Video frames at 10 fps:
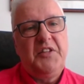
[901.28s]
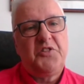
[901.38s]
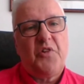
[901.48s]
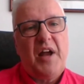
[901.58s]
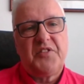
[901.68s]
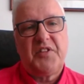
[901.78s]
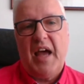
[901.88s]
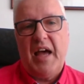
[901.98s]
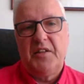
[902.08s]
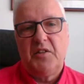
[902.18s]
these grants
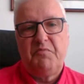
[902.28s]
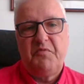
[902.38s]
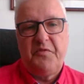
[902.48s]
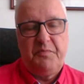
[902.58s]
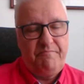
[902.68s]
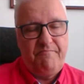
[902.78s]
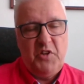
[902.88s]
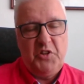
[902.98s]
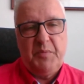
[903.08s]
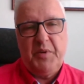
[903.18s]
can
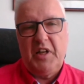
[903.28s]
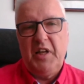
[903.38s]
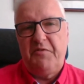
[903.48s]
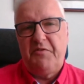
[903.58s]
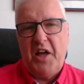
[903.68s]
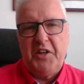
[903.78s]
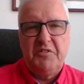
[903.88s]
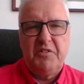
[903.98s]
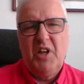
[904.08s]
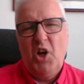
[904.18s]
typically
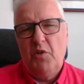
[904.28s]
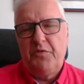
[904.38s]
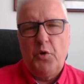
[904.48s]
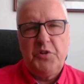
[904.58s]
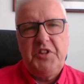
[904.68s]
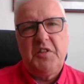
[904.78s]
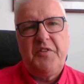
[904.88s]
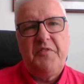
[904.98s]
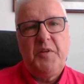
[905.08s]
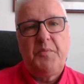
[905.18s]
fund 40
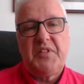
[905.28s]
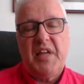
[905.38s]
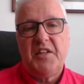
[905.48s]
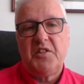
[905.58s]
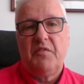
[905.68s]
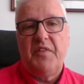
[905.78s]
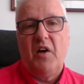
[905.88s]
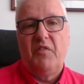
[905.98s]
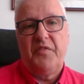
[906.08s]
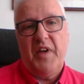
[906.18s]
to 50%
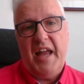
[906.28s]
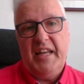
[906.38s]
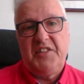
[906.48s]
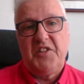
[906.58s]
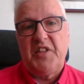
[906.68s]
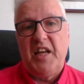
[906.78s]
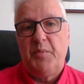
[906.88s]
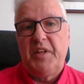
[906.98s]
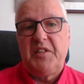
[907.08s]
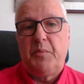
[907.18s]
of any
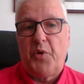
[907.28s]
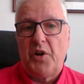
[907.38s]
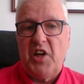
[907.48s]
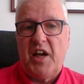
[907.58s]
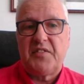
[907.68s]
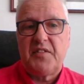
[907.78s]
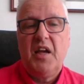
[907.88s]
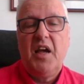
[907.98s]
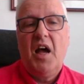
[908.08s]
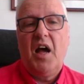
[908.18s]
sustainability
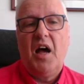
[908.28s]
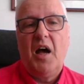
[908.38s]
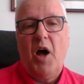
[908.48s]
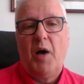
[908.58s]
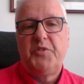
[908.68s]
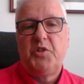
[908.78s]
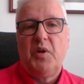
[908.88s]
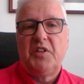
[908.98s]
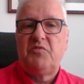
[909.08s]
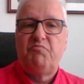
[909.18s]
projects, up
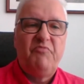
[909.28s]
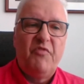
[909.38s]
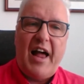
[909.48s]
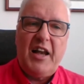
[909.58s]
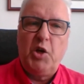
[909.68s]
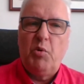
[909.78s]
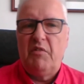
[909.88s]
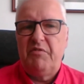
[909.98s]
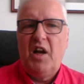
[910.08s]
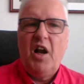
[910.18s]
to a value
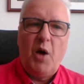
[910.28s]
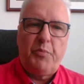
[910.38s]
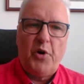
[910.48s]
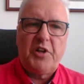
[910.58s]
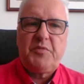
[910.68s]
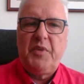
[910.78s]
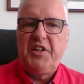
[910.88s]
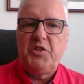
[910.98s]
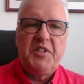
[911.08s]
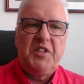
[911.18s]
of
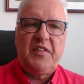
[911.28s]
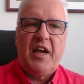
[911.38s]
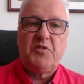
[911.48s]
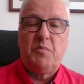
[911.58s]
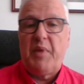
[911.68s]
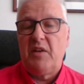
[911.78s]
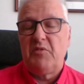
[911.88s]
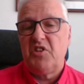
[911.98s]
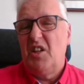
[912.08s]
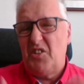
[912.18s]
approximately
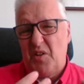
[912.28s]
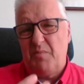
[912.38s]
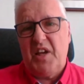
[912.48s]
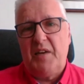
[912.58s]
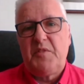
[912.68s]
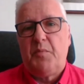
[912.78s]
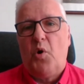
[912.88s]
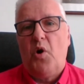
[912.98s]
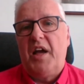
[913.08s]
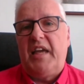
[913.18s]
£20,000, sometimes
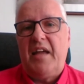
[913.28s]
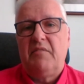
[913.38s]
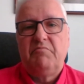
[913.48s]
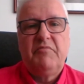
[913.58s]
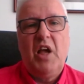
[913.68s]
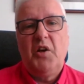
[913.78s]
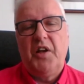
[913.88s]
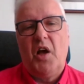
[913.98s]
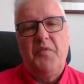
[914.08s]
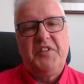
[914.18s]
more. Again,
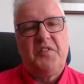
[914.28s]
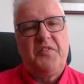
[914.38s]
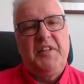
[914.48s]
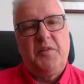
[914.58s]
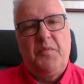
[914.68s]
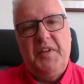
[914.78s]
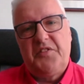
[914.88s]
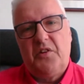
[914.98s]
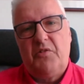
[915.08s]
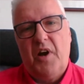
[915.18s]

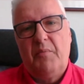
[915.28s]
these are